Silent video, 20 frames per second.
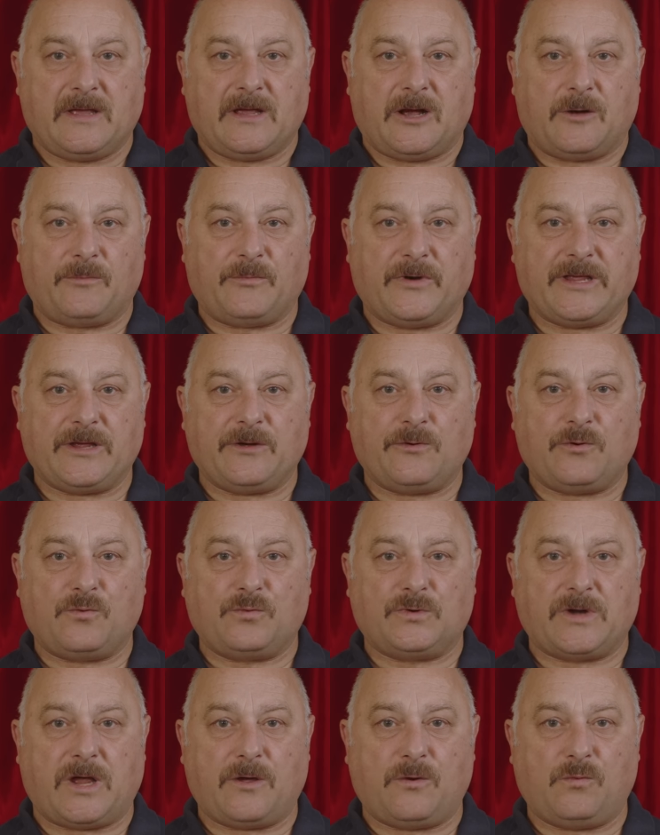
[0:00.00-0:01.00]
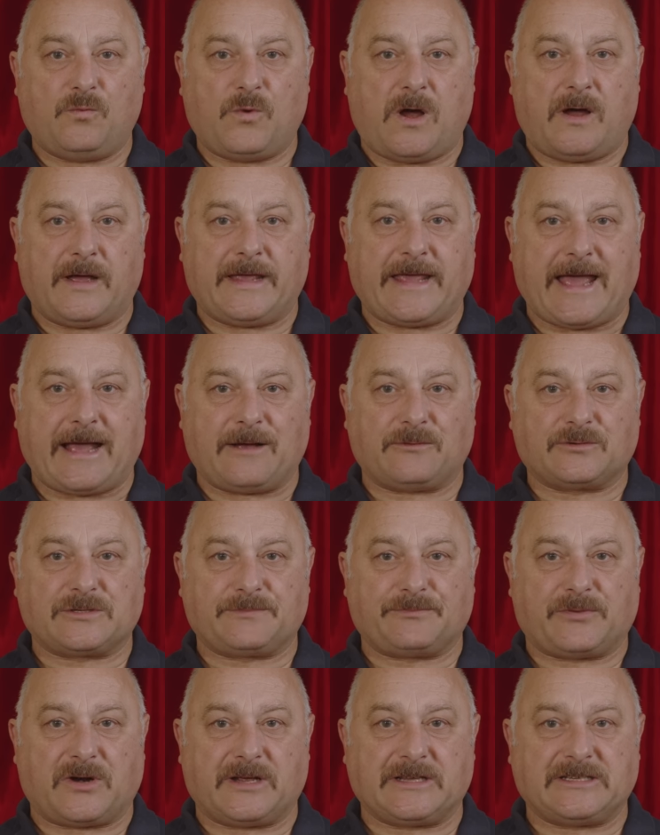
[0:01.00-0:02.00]
And we all know why house
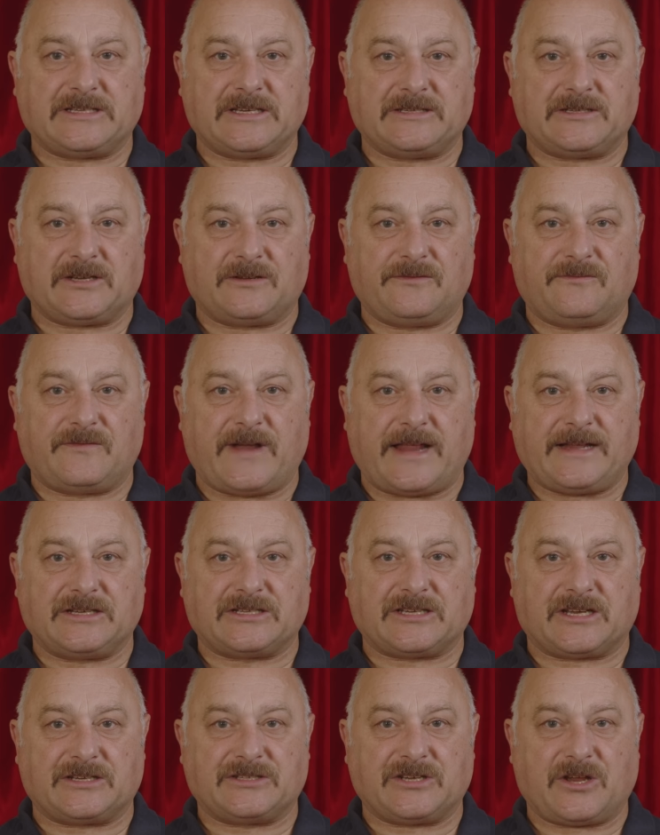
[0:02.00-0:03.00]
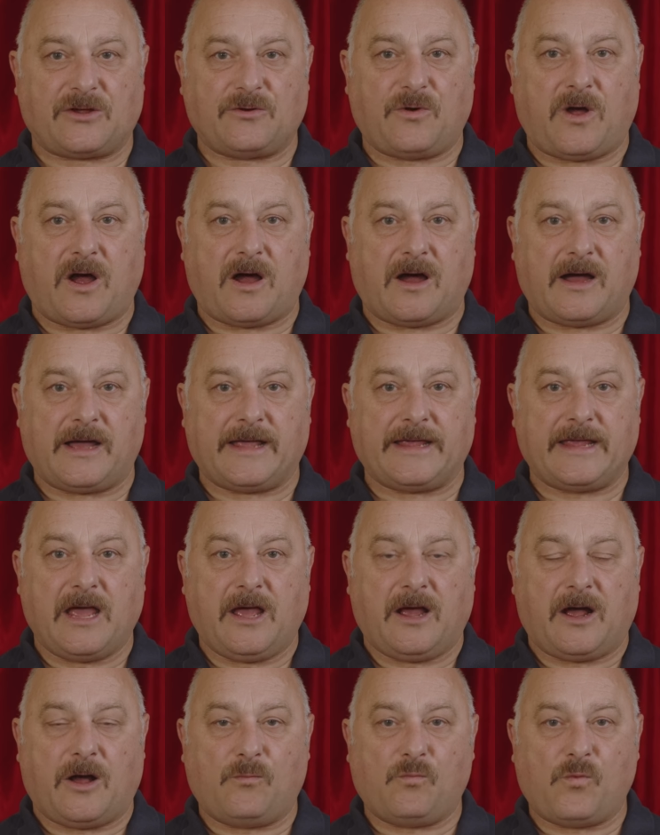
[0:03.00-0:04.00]
prices and rents are so high
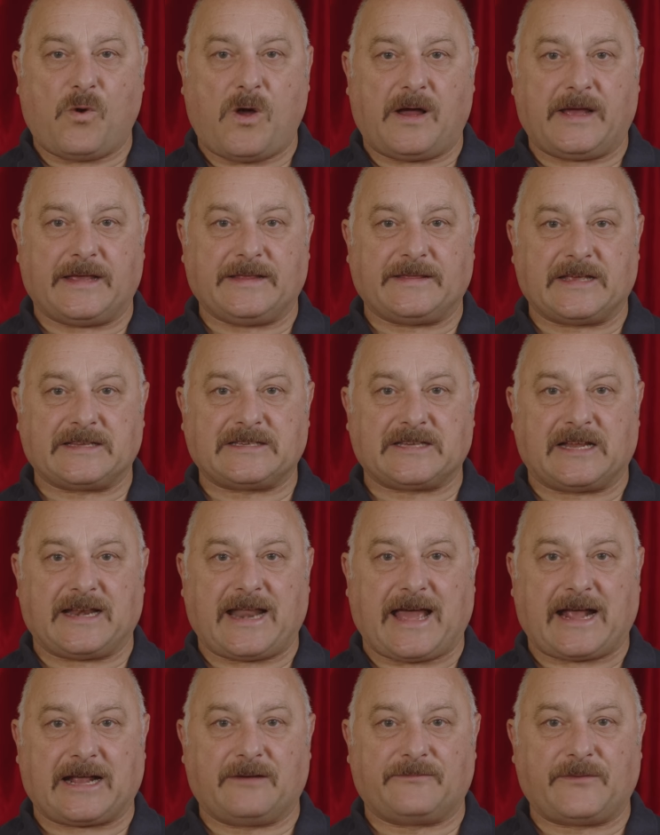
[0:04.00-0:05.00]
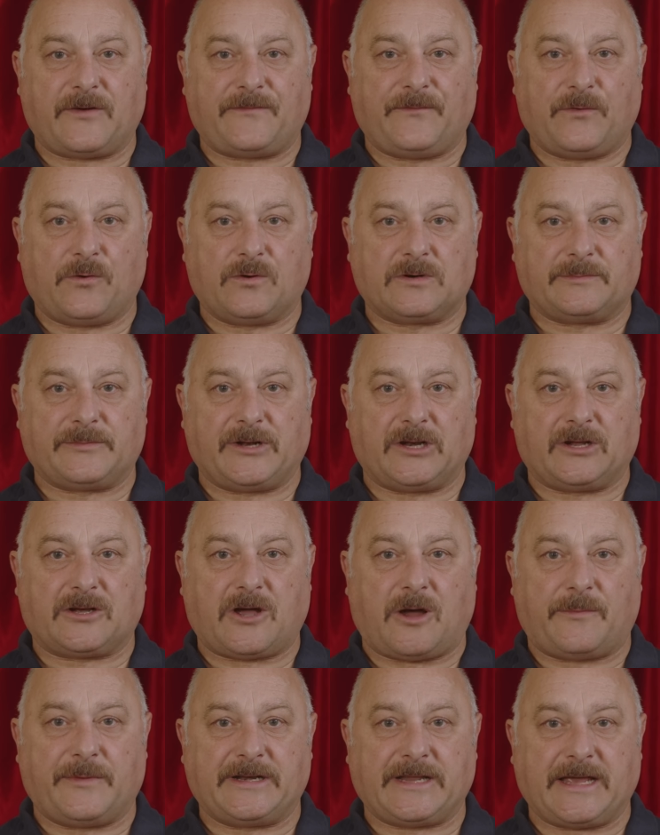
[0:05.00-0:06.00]
and why there's a lack of affordable
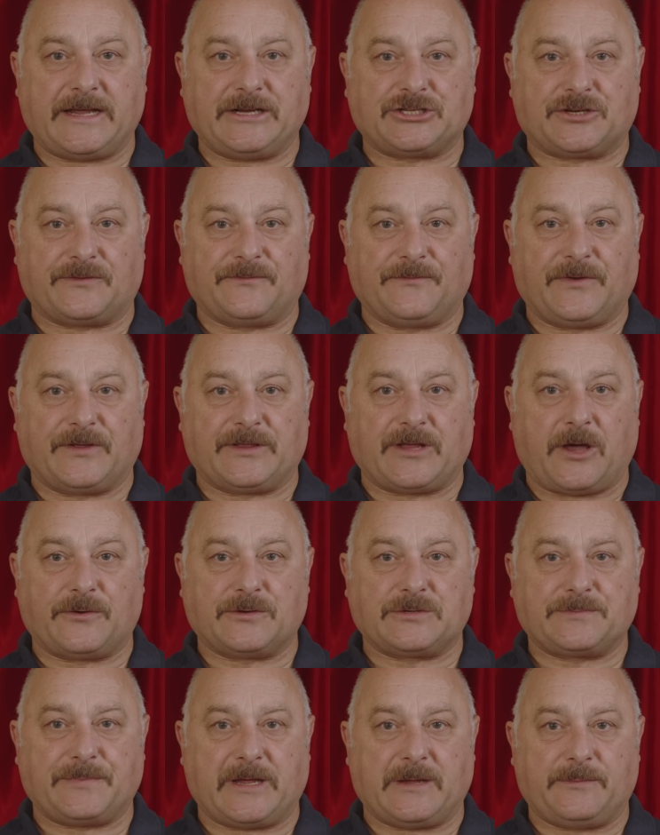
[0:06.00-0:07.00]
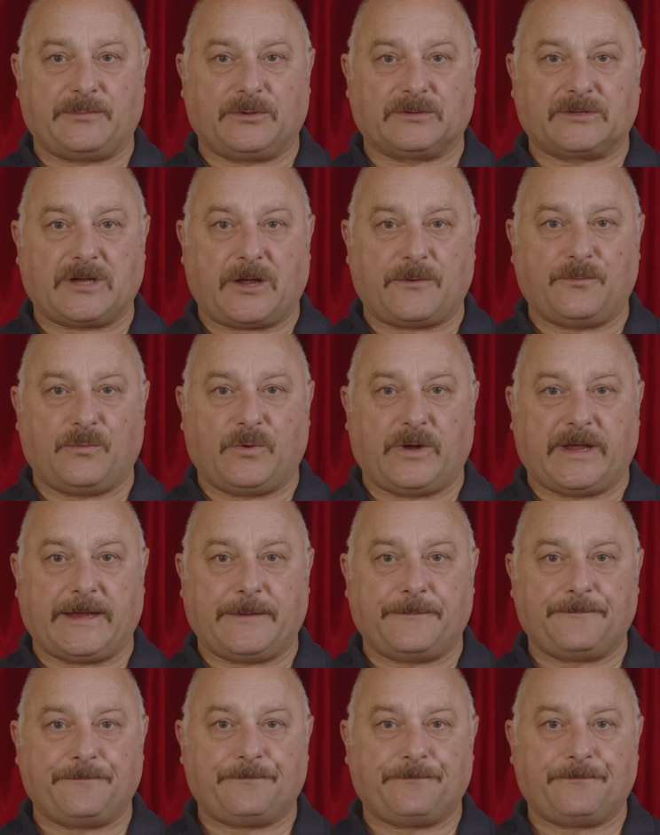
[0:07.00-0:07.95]
accommodation for those people, don't we?